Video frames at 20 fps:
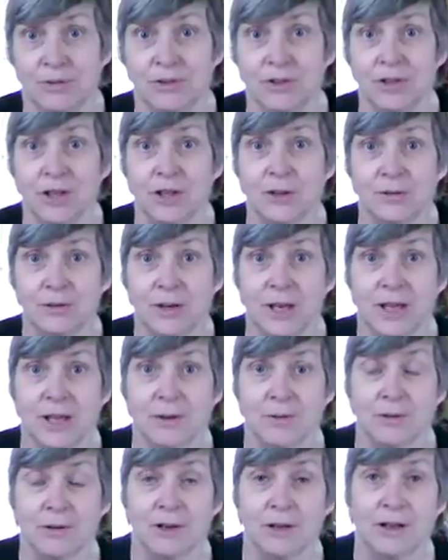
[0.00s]
ago
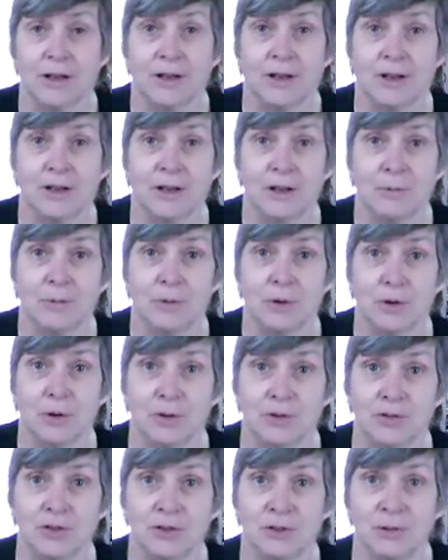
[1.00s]
now, I
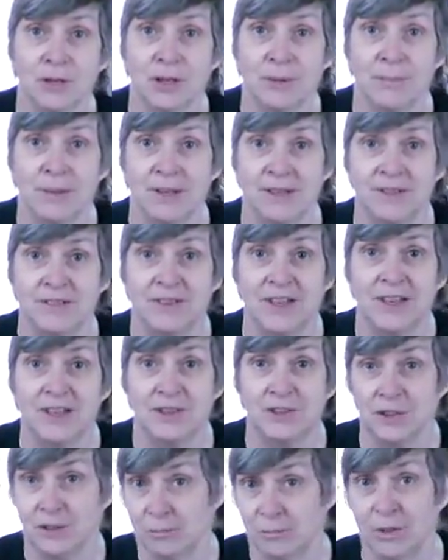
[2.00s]
was doing a
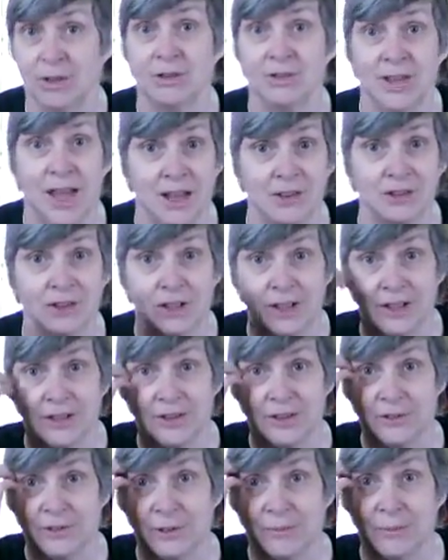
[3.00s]
meditation where I was actually
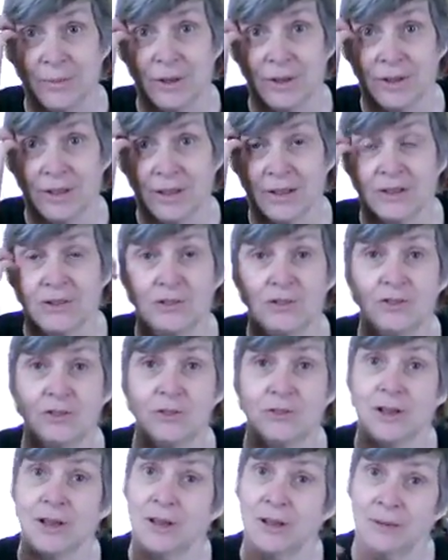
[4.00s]
doing my
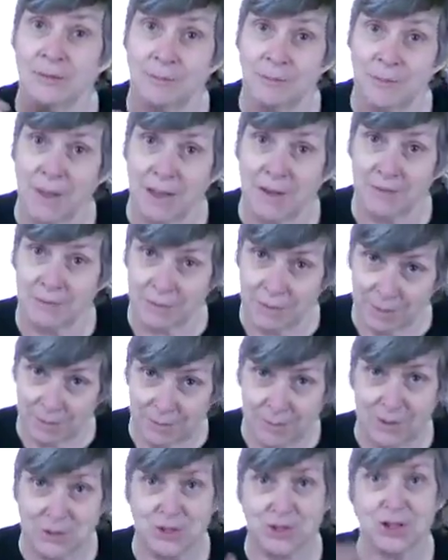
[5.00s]

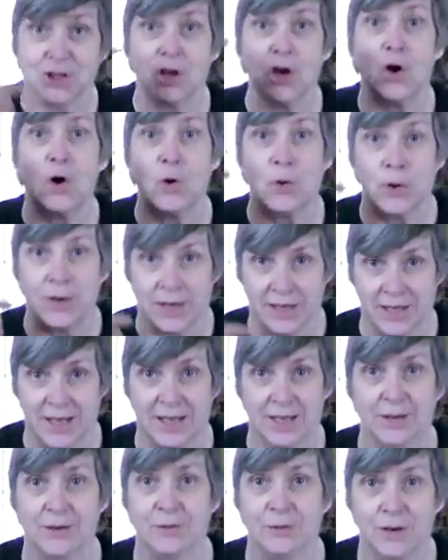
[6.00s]
qigong
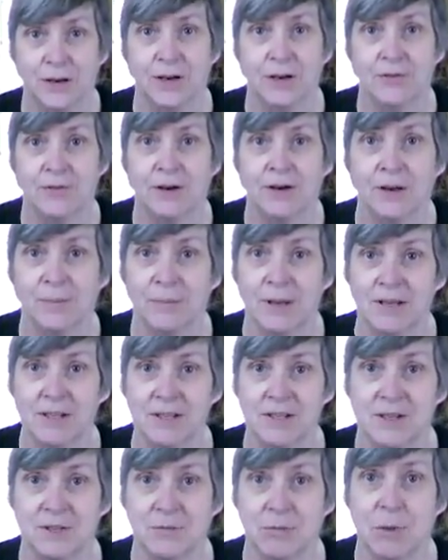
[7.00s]
in a very, very
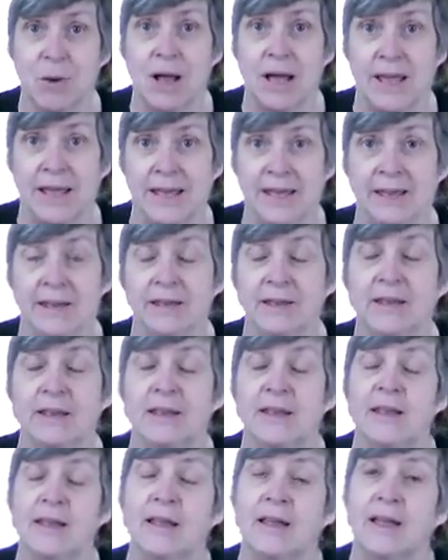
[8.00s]
meditative way.
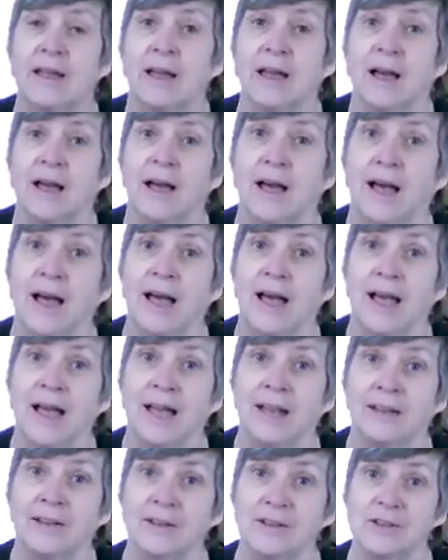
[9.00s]

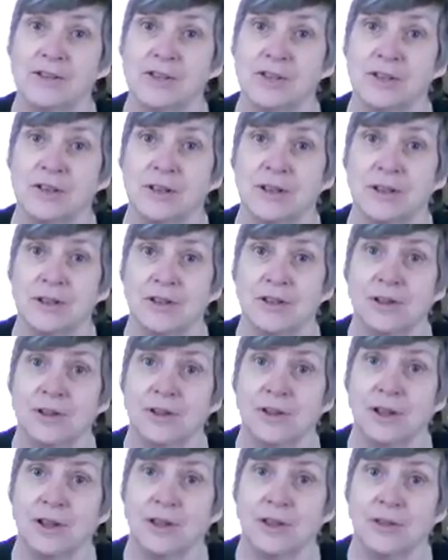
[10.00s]
And
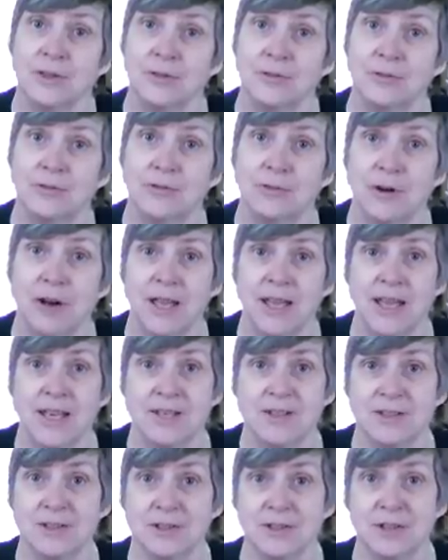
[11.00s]
the
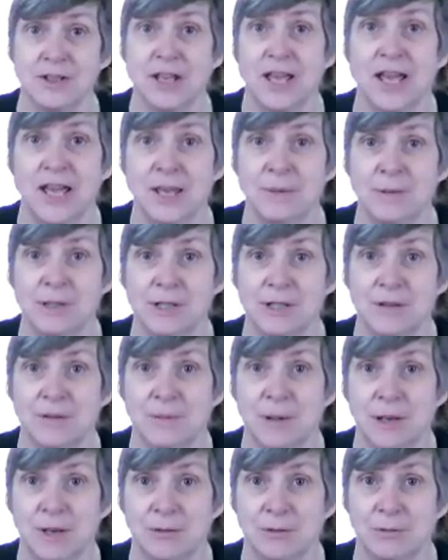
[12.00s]
phrase that just came into my
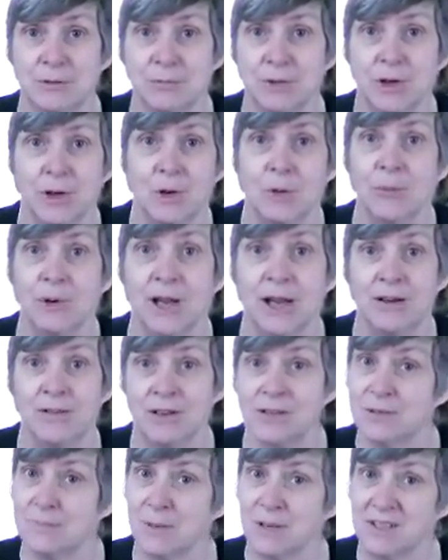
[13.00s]
mind from nowhere
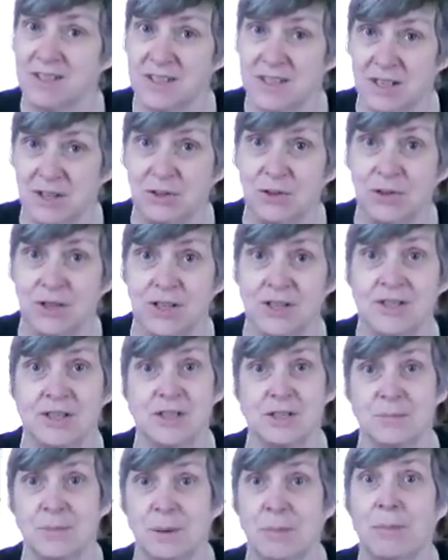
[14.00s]
is, my stillness
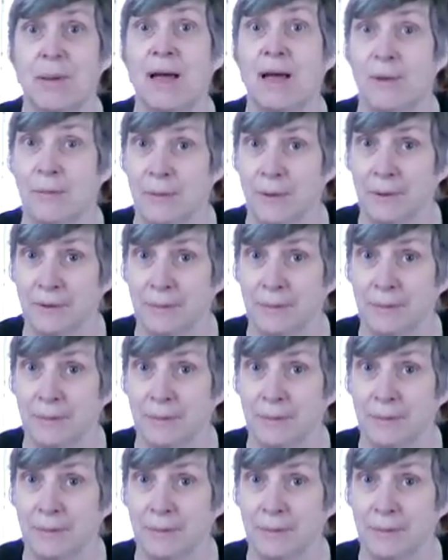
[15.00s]
is my power.